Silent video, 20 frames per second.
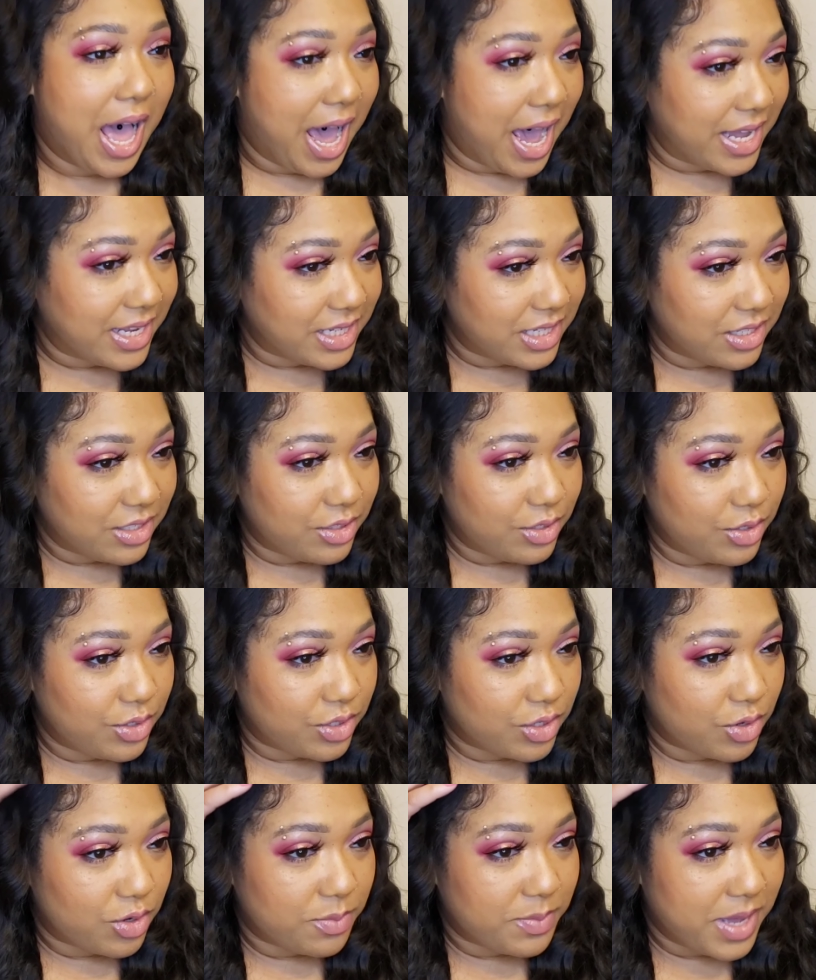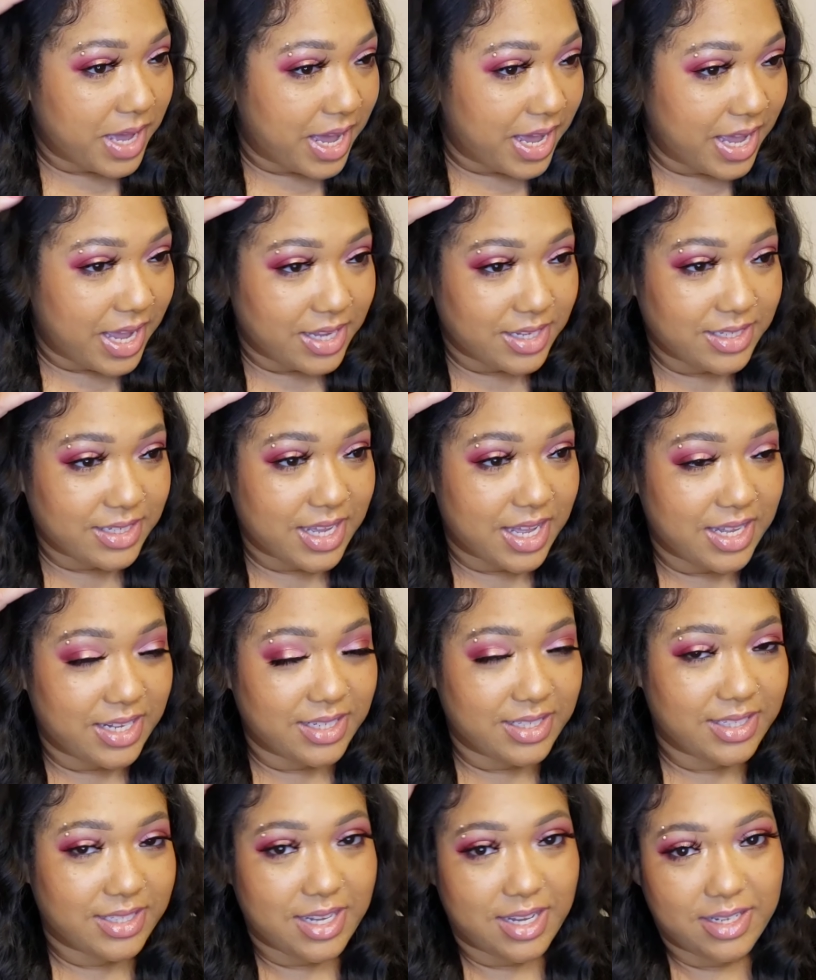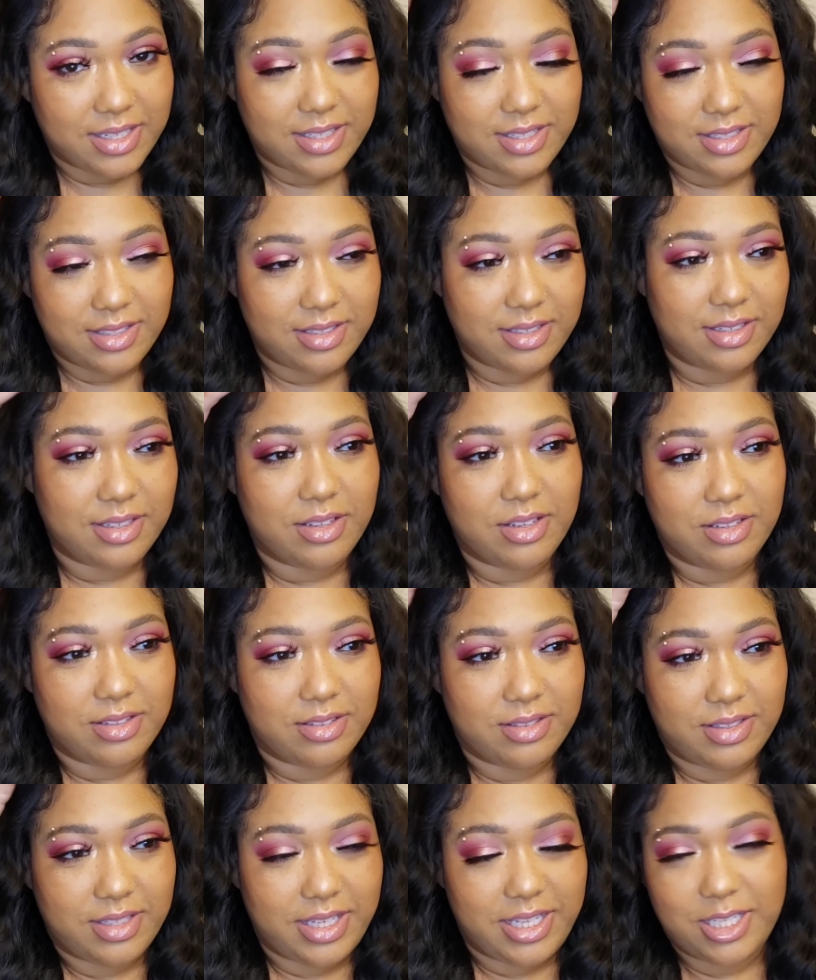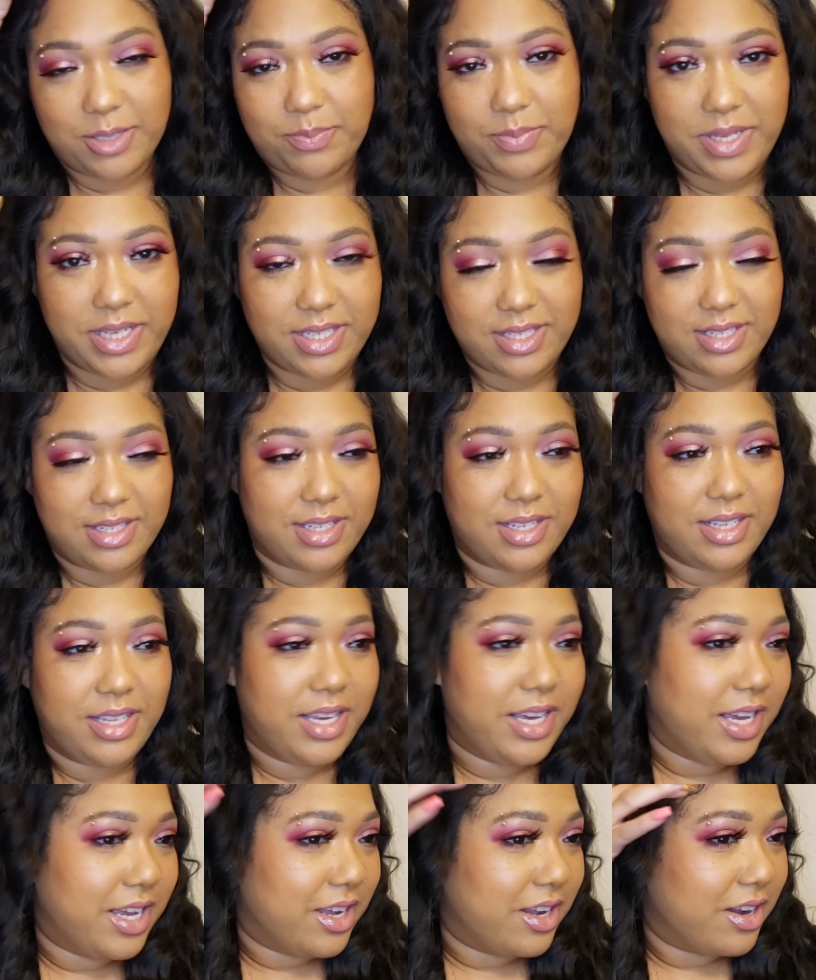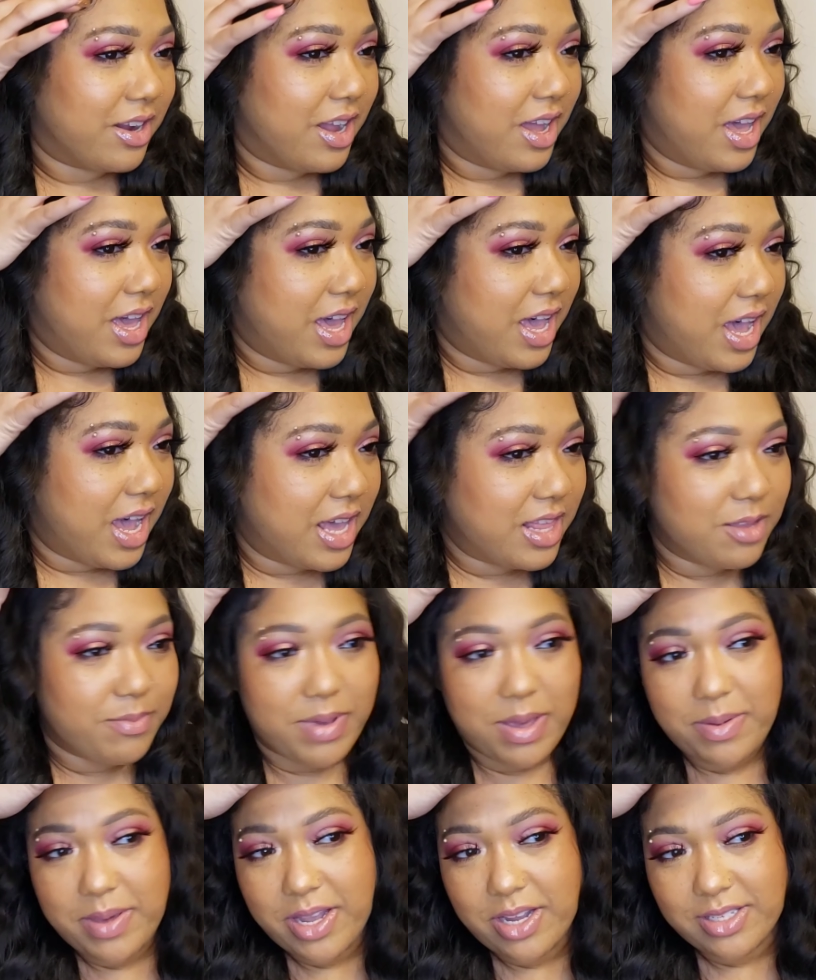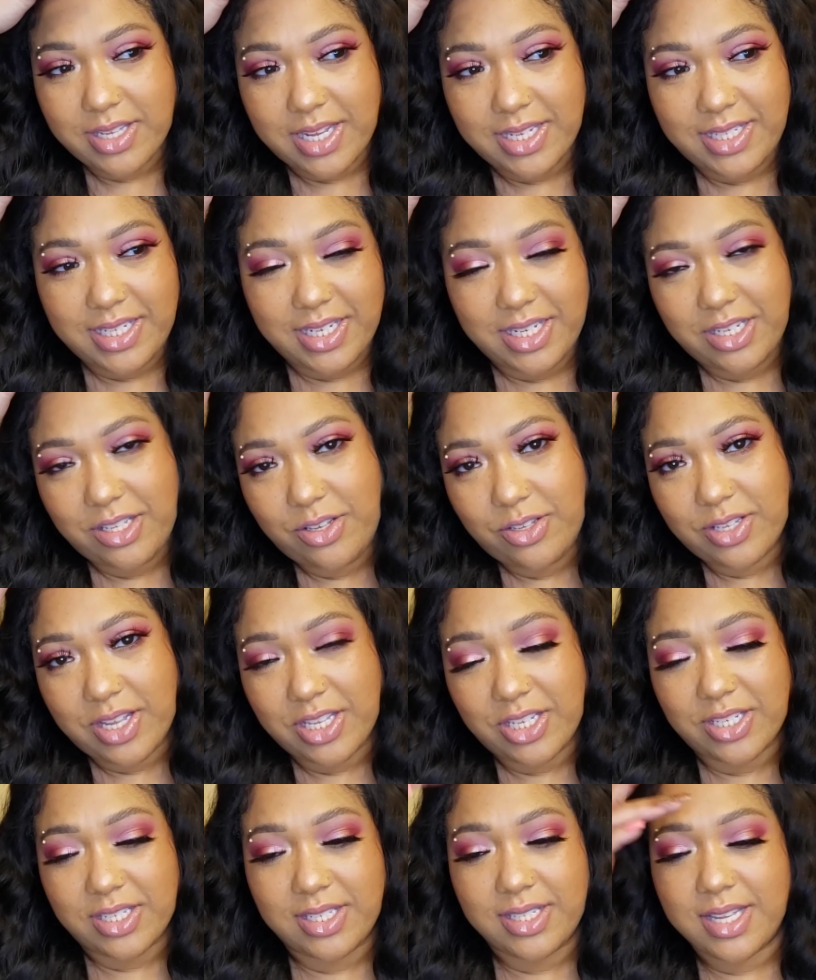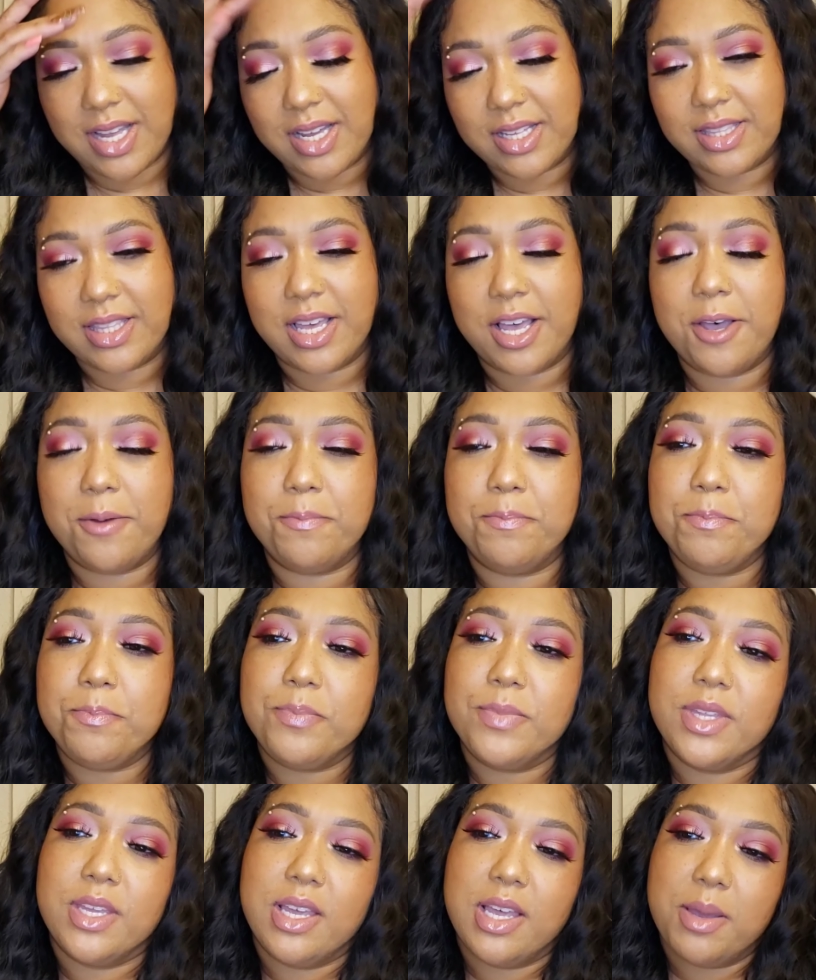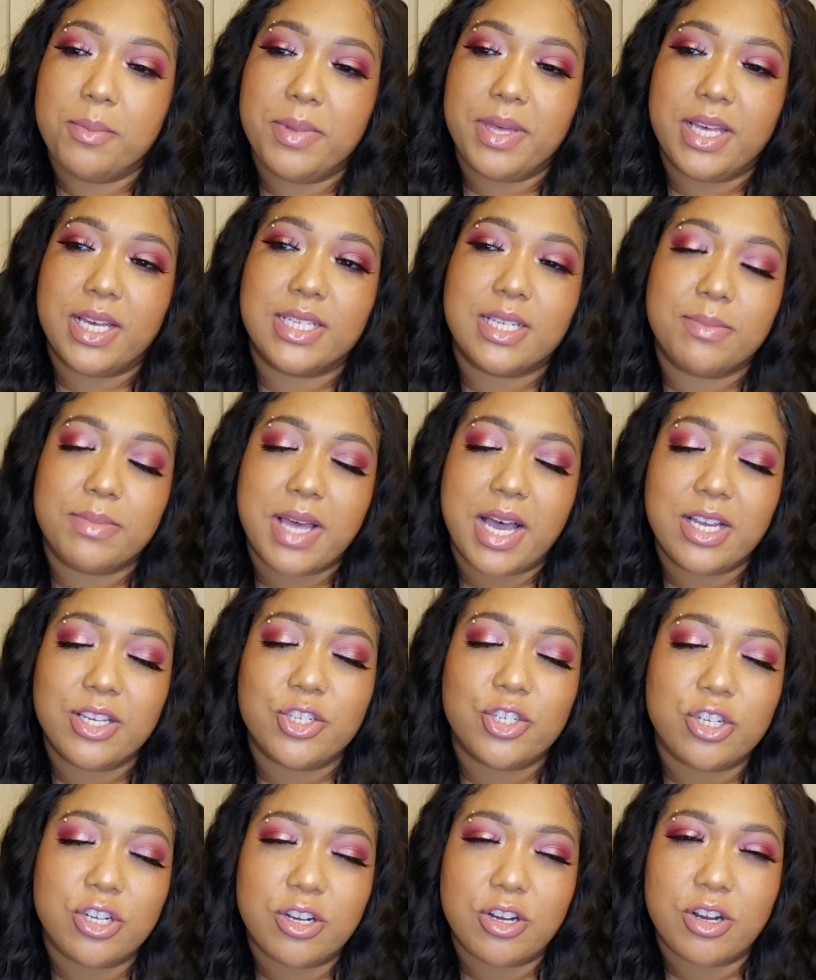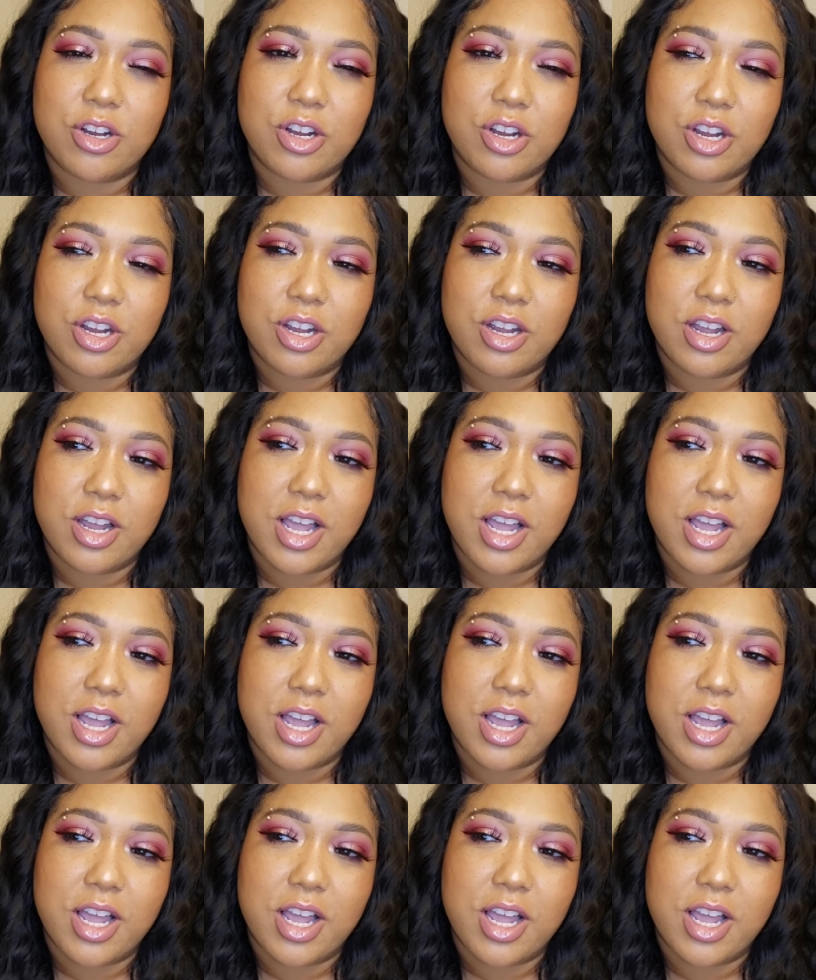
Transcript: I didn't do so with mine. I just kind of tucked the, these pieces in here, and the baby hairs I didn't use, I just tucked them because I'm not sure